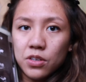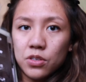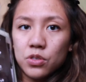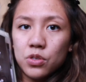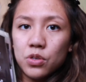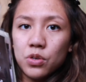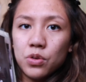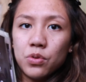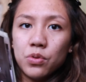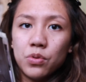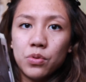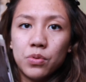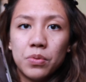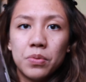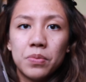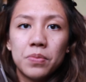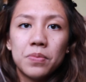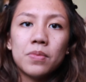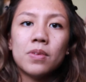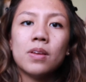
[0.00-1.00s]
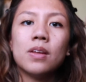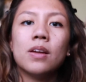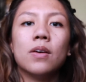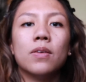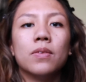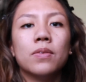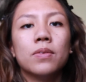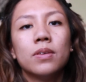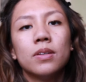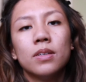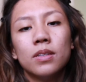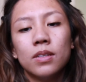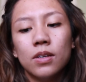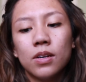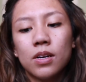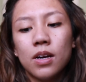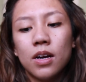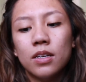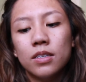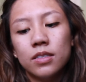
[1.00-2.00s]
to, you know,
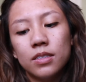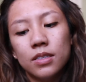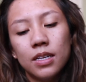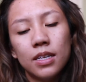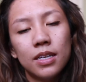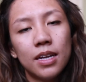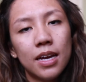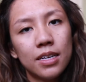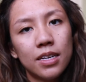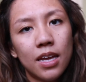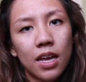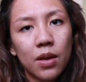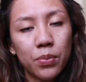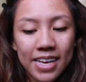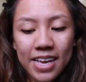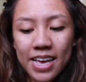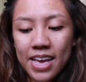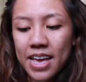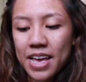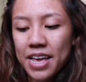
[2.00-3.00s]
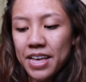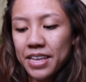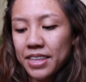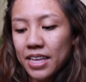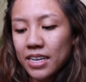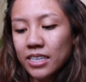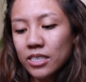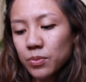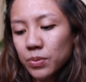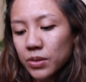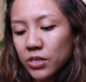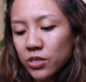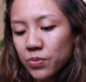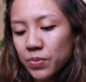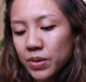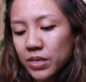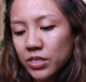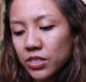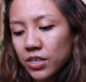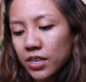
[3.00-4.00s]
look on the light table. That is pretty
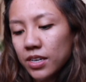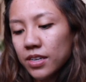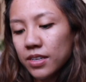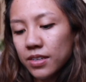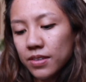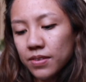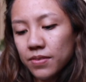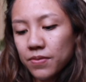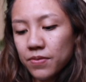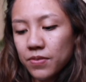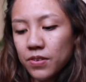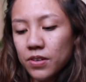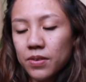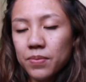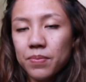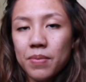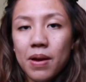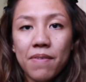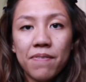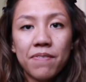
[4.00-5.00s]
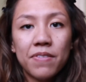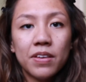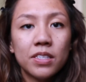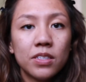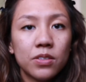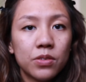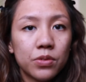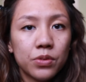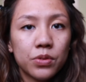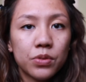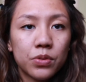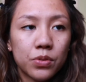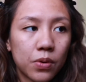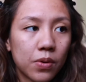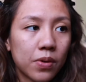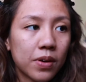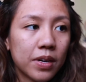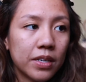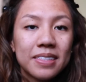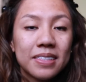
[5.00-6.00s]
much it for my physical
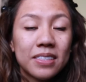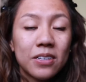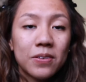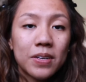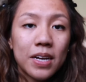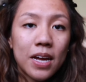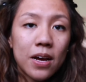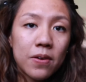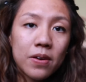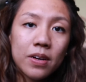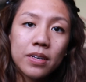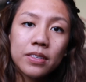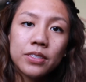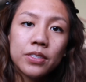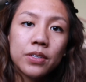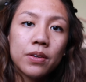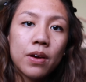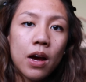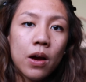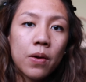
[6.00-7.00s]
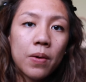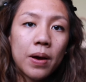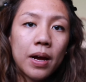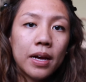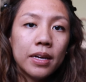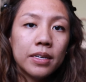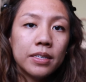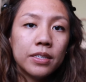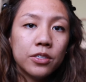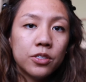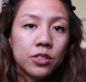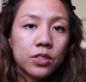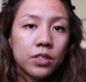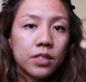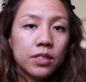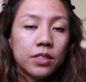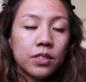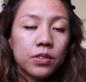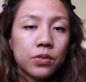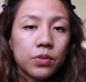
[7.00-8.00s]
storage. Now on to how I
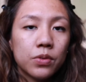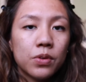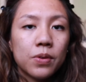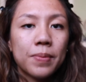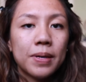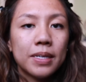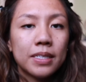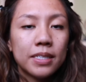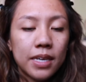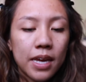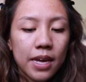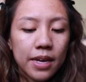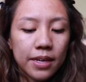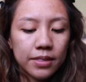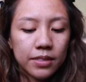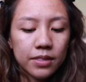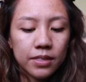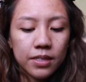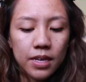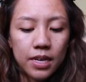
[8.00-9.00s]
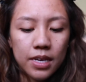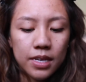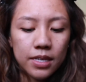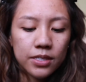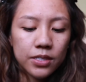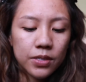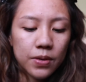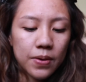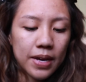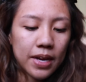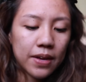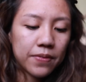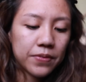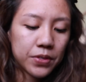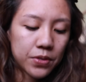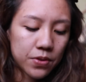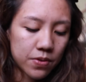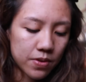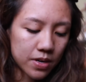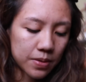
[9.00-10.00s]
digitally store my scans. So I have
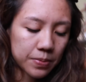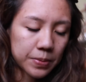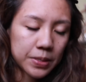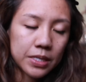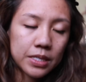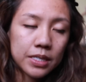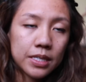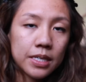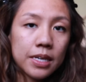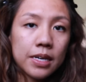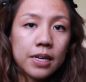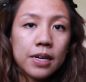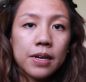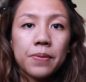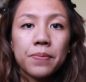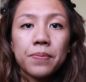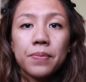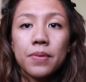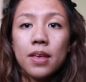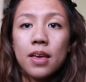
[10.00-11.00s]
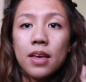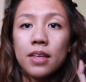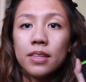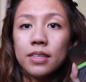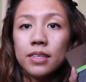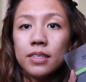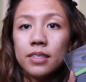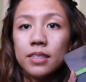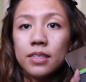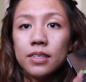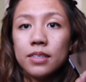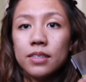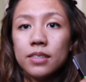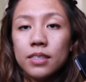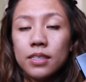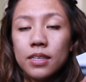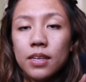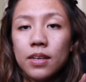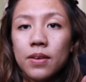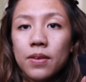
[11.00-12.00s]
2 options here. This
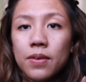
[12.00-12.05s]
is